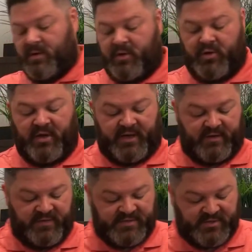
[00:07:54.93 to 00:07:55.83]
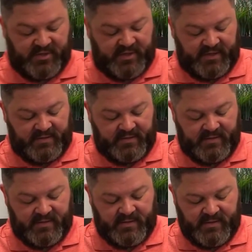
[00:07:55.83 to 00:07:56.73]
connect to the circuit
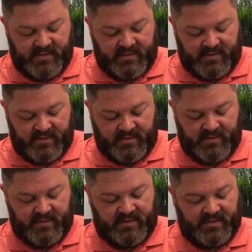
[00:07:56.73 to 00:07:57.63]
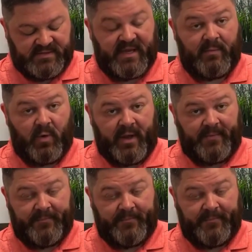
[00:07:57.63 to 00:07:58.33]
the same way.